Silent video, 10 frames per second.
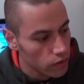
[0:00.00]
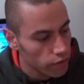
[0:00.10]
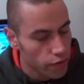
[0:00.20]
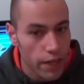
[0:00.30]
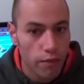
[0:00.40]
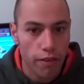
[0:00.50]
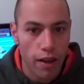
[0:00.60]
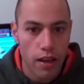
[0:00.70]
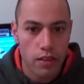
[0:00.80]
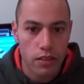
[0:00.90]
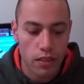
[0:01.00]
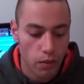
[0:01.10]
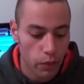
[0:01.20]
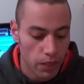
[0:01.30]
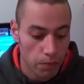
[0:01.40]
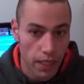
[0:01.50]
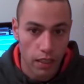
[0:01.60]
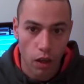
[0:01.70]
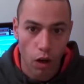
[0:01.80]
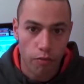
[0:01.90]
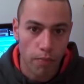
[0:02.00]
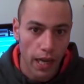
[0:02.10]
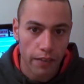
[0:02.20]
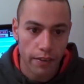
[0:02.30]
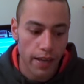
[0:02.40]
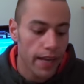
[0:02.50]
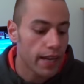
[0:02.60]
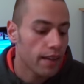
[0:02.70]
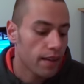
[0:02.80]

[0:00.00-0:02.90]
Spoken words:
Freedom Fighters, which I played a lot of back in the day.